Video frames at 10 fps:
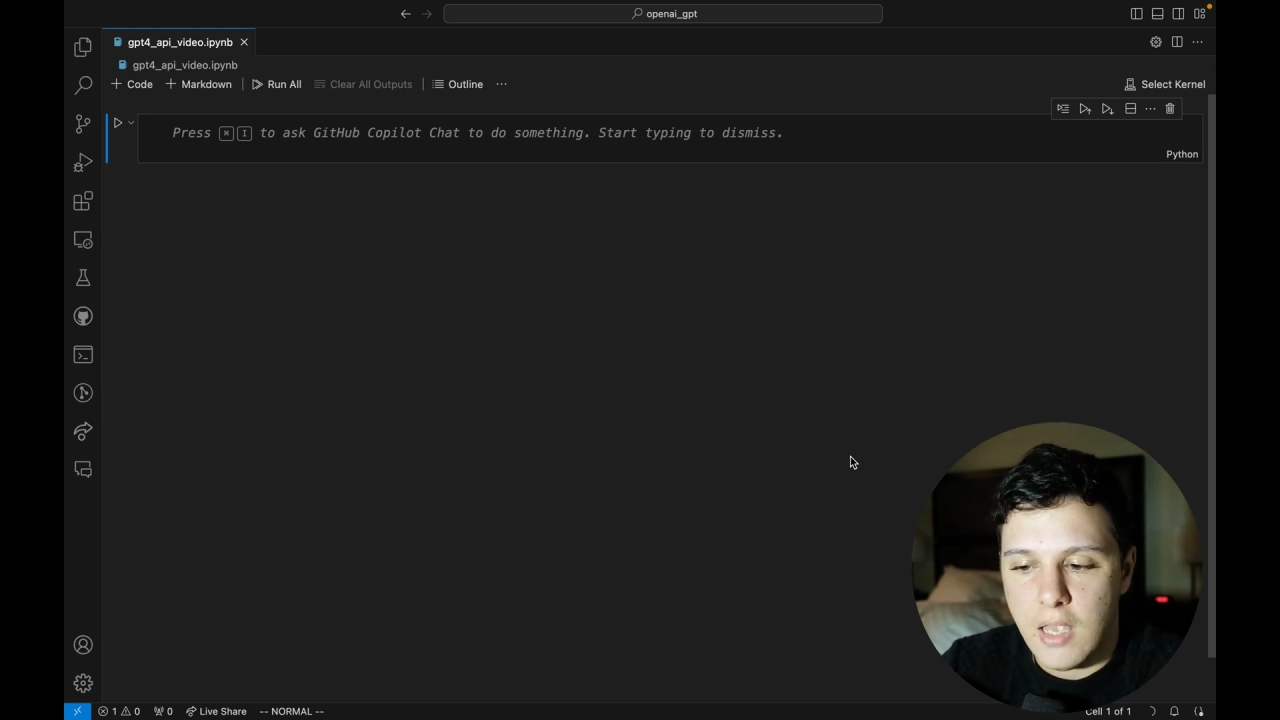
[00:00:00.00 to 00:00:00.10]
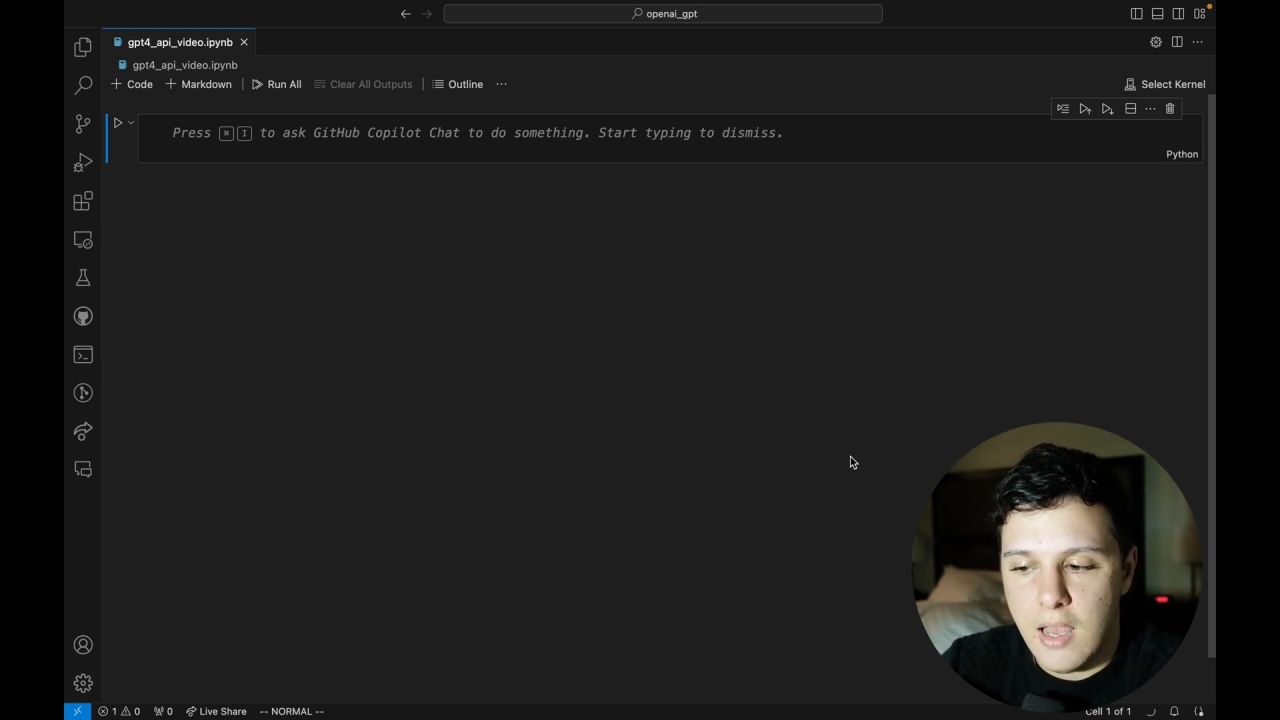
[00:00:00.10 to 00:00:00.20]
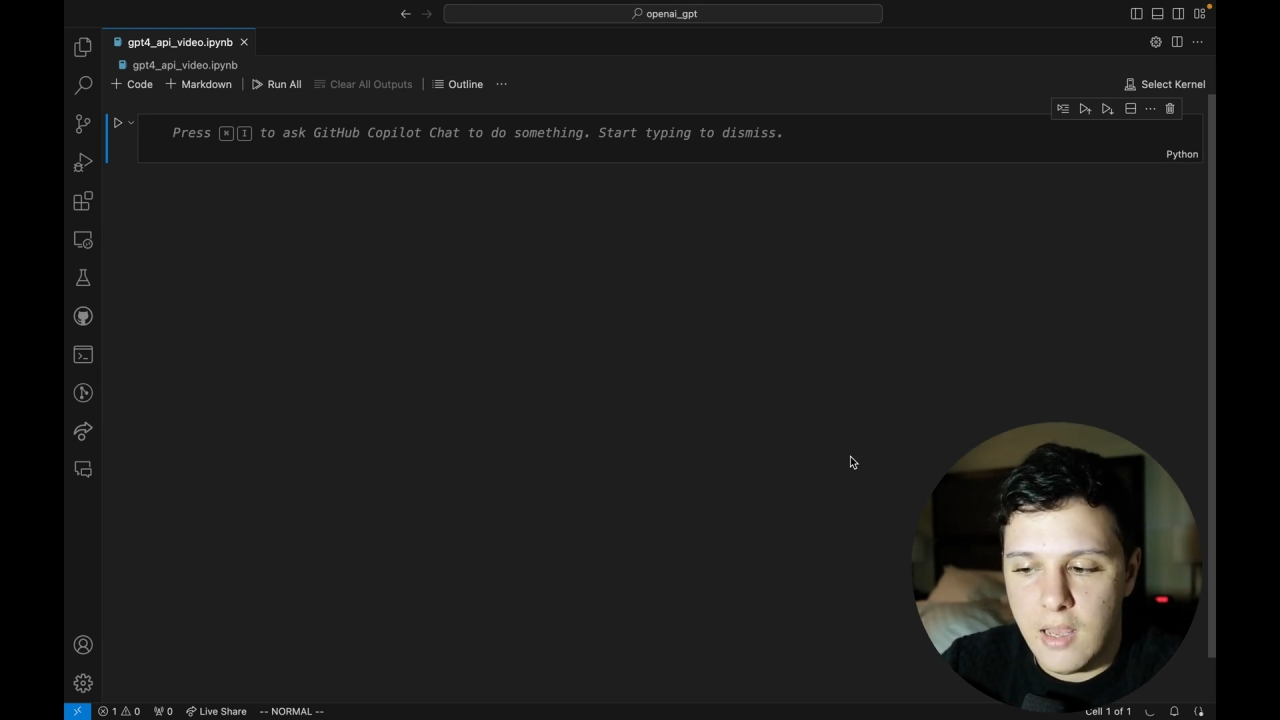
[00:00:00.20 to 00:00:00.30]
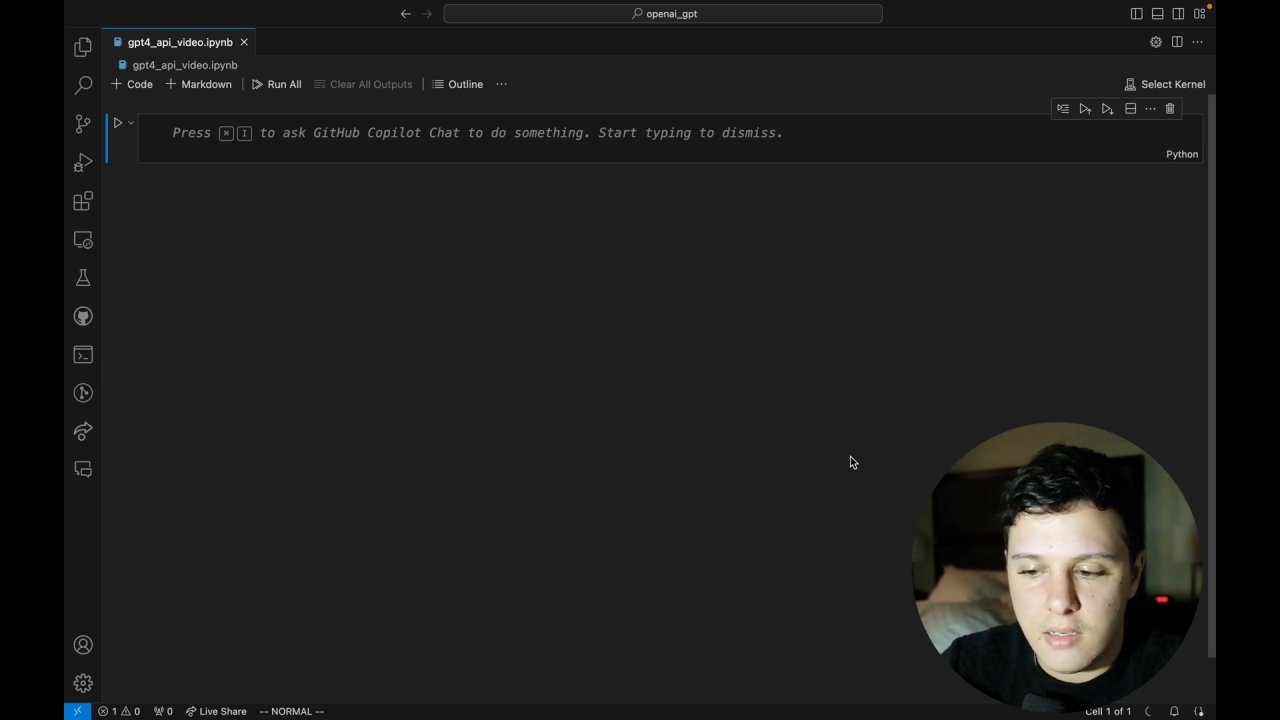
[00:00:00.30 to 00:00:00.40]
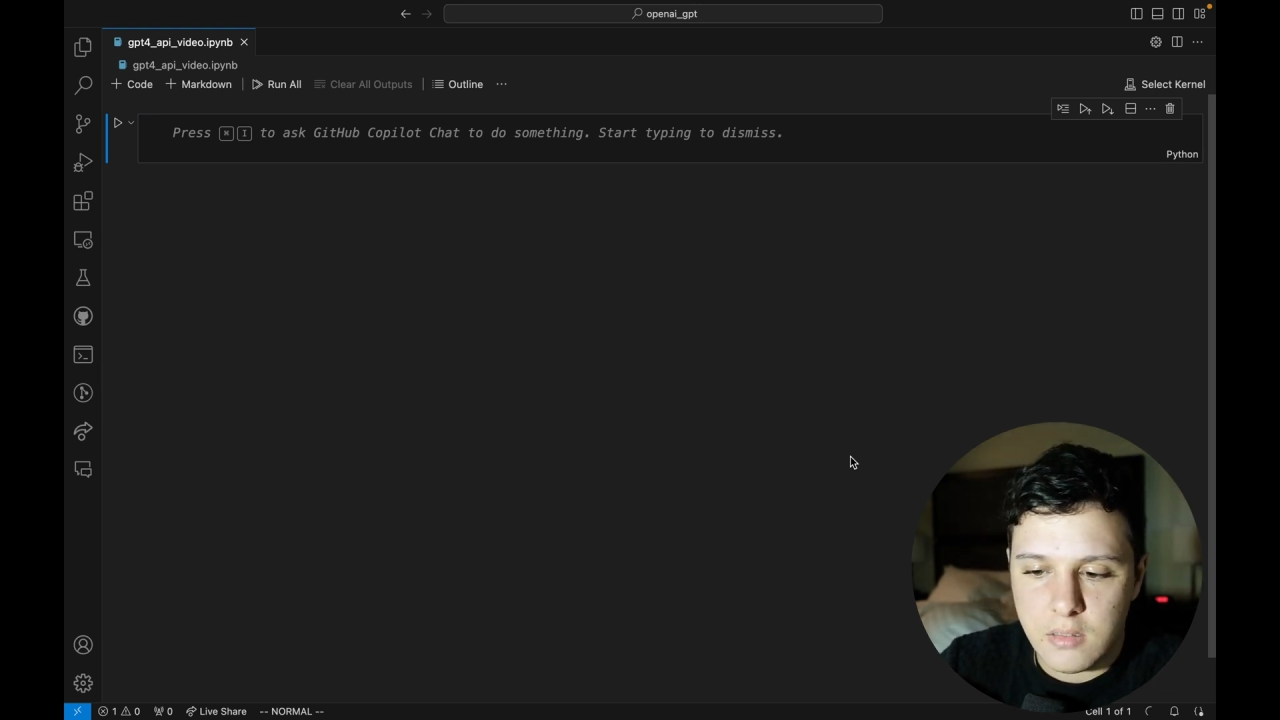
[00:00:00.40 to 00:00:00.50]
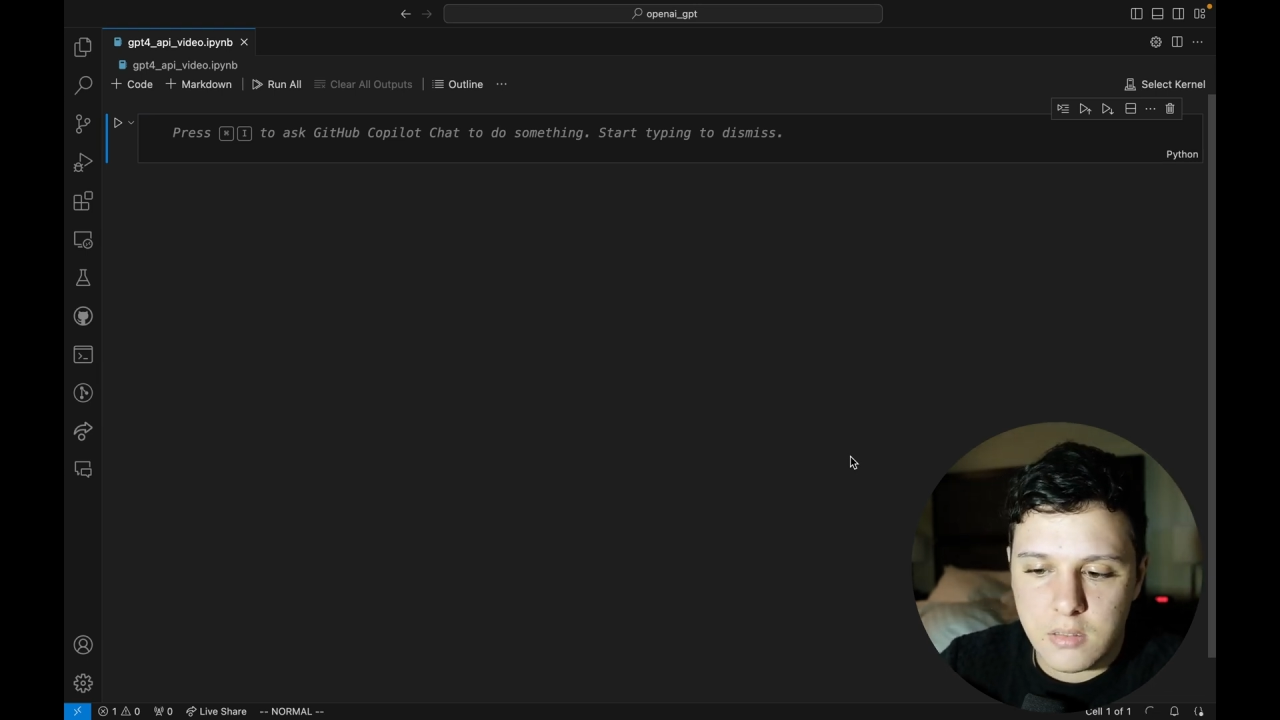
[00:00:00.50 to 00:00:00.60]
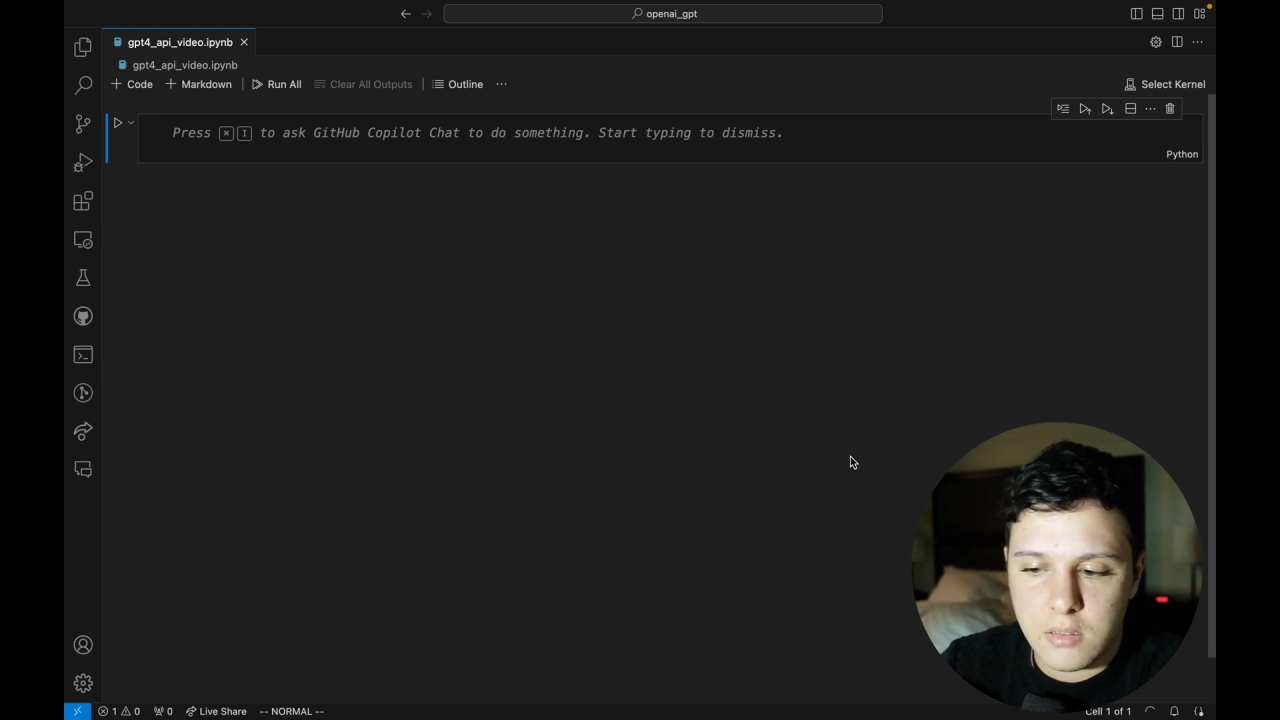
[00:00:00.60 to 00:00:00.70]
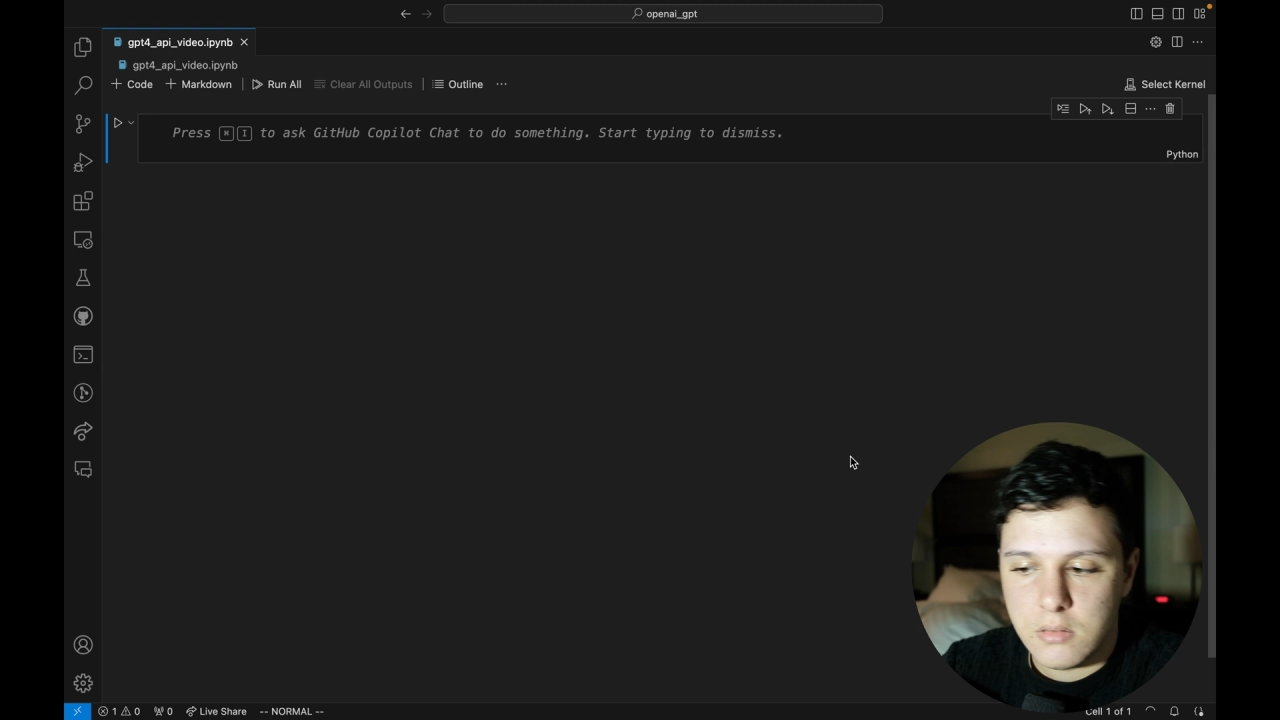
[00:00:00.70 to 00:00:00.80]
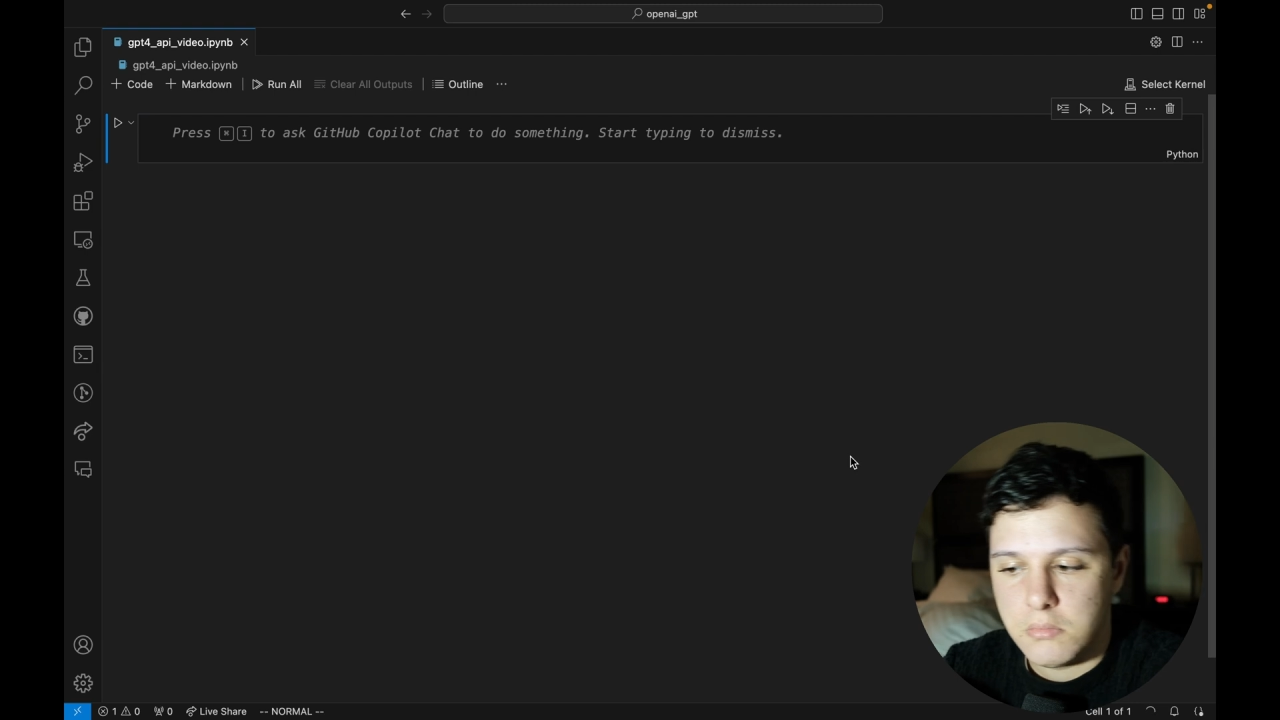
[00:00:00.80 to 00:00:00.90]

at